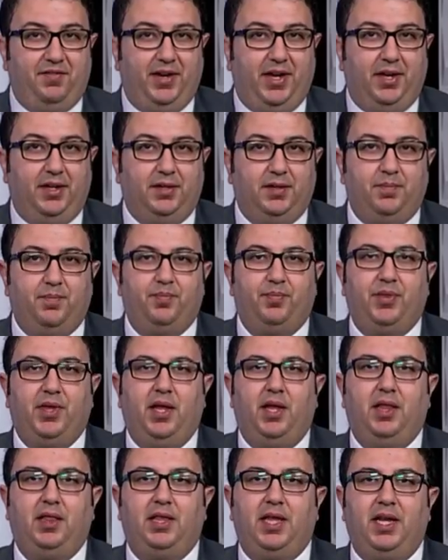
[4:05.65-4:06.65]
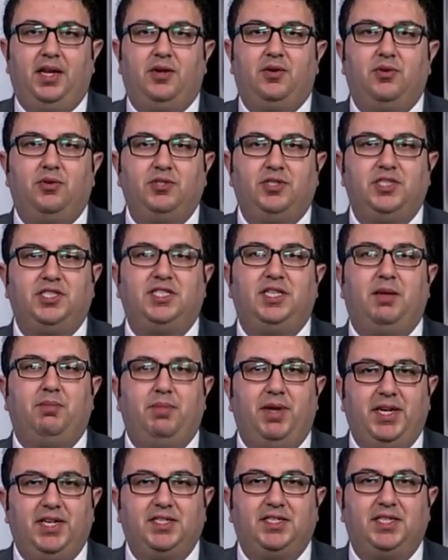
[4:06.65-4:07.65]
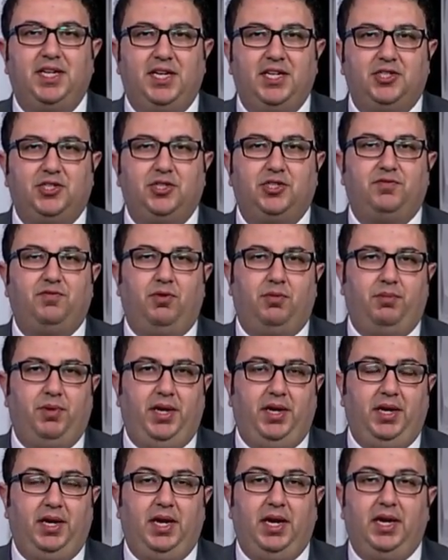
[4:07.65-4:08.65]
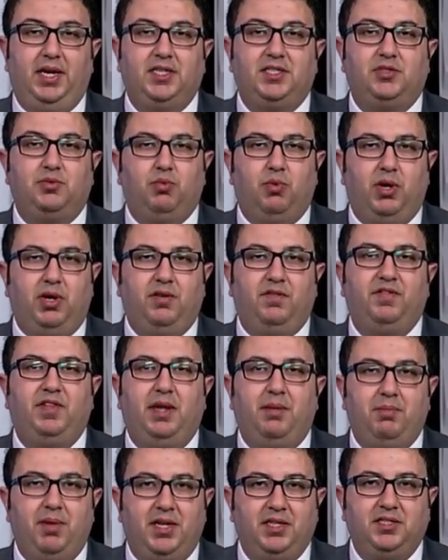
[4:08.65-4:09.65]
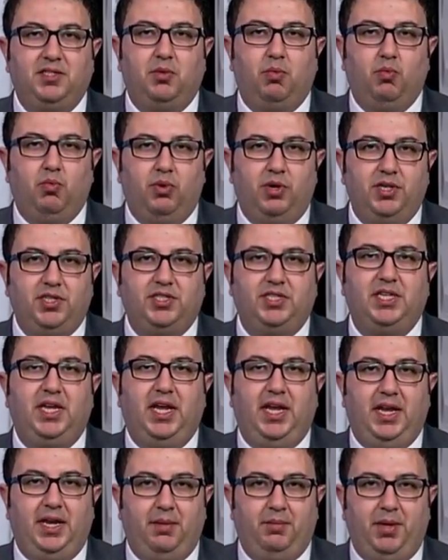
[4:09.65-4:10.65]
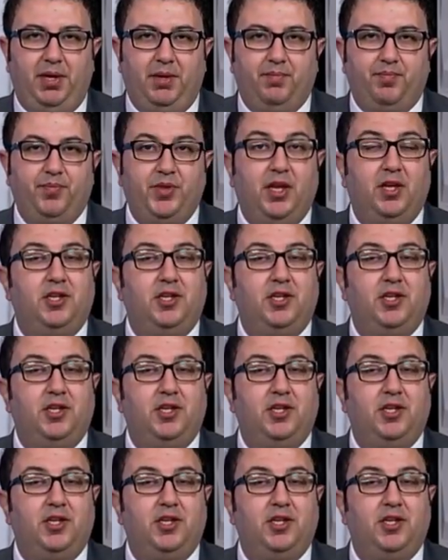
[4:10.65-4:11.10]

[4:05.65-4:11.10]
fat that causes the biggest issues for men, and it's one of the men's worst enemy.